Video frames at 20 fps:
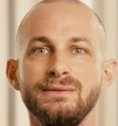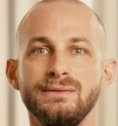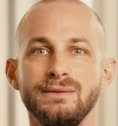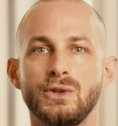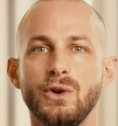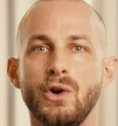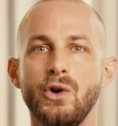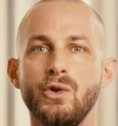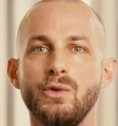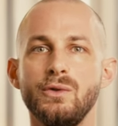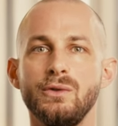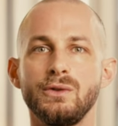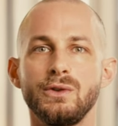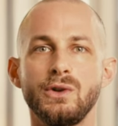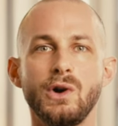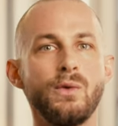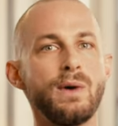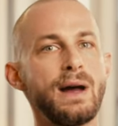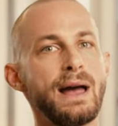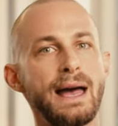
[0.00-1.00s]
So
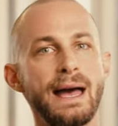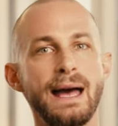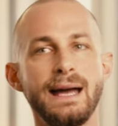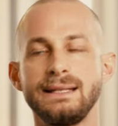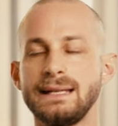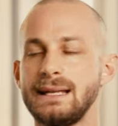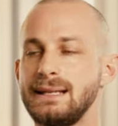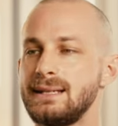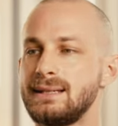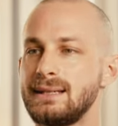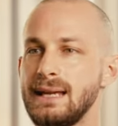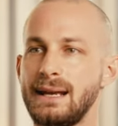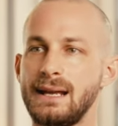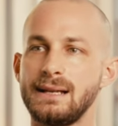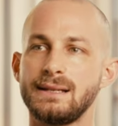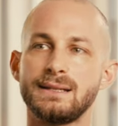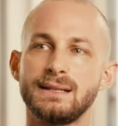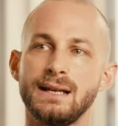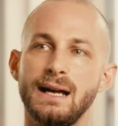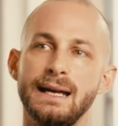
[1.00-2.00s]
go ahead and set
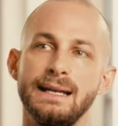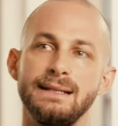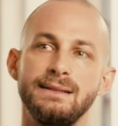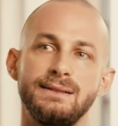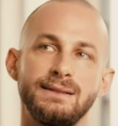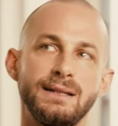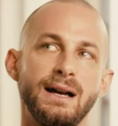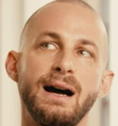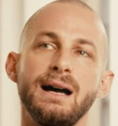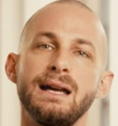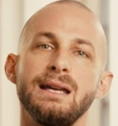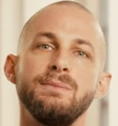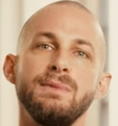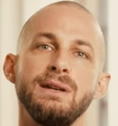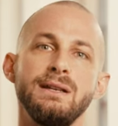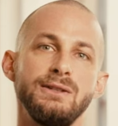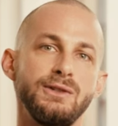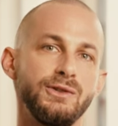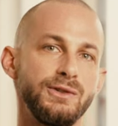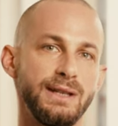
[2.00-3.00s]
aside time
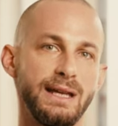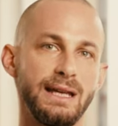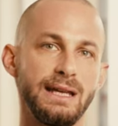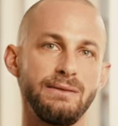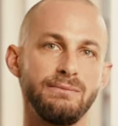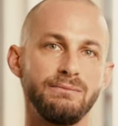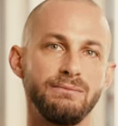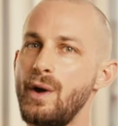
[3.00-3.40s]
in your day